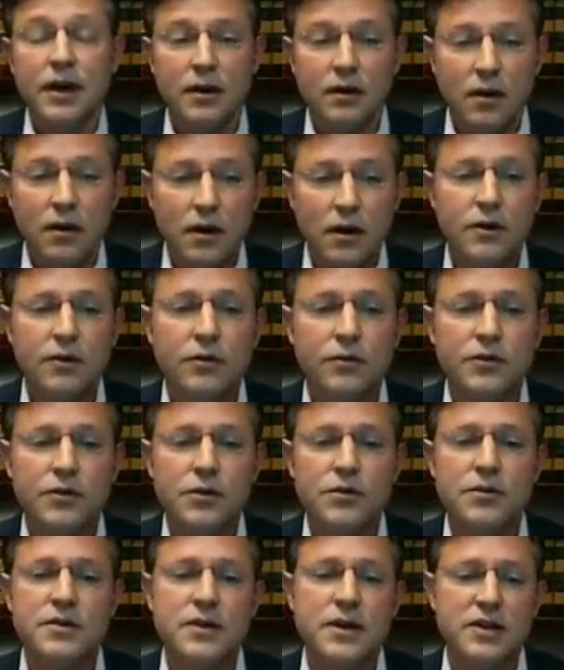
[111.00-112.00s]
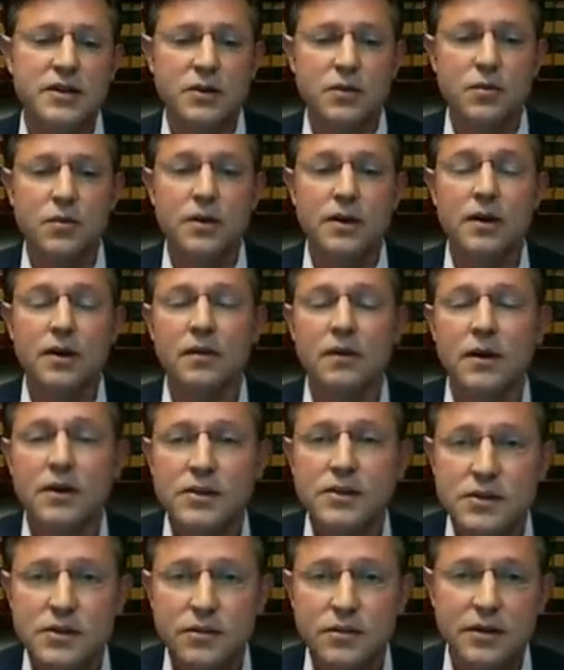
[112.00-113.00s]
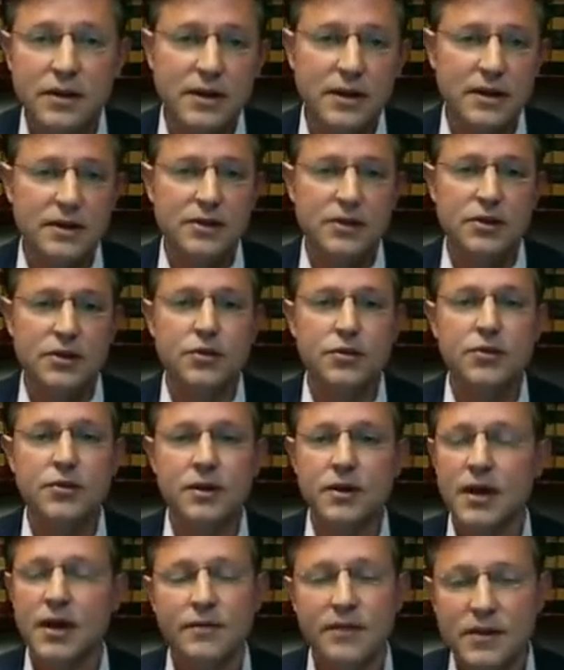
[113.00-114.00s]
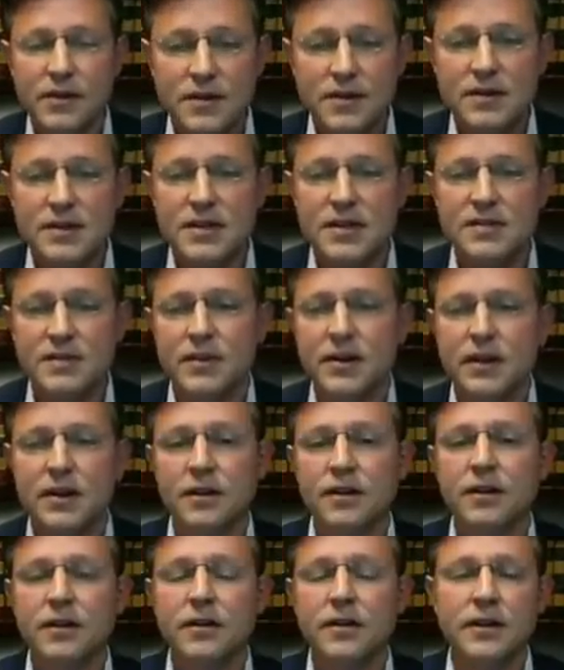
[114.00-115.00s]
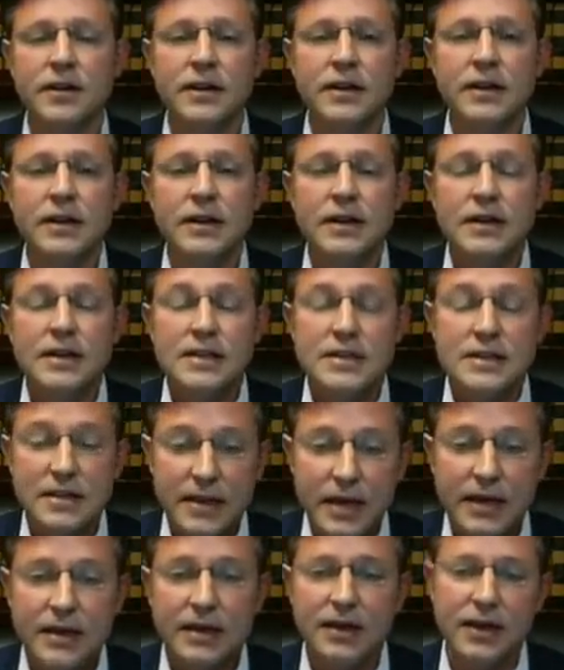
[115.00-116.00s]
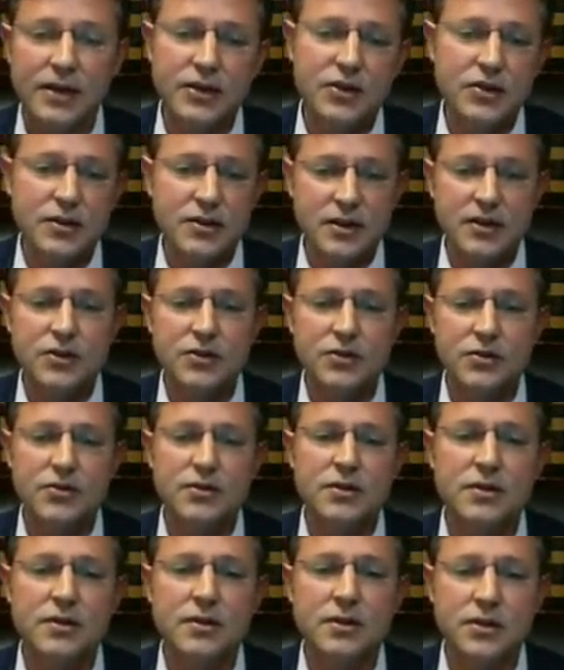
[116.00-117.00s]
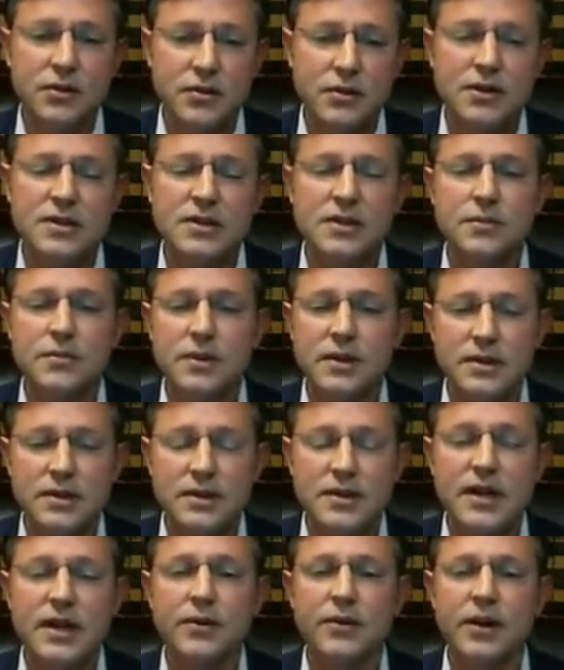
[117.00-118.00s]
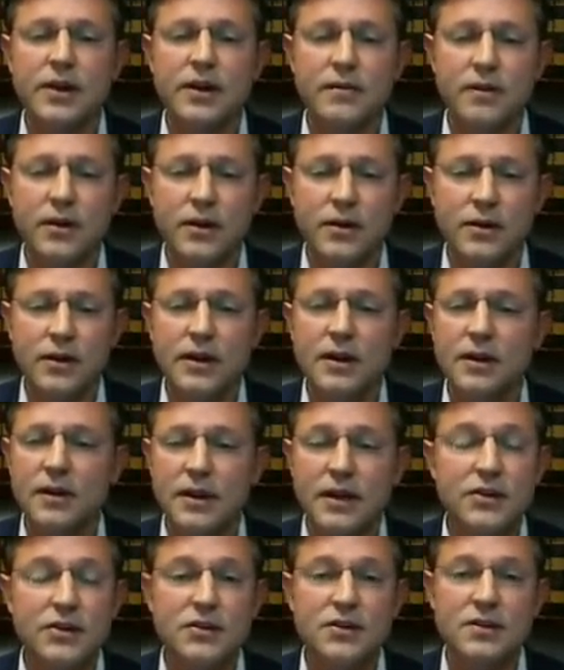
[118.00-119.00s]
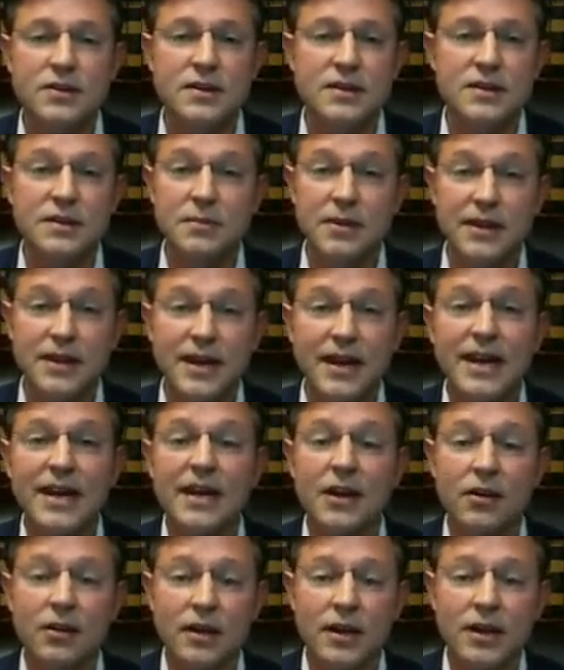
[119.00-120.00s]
In Article 2, Section 1, Clause 2 of the Constitution, obviously it says very clearly, state legislatures are entrusted with the integrity of our unique election system, and they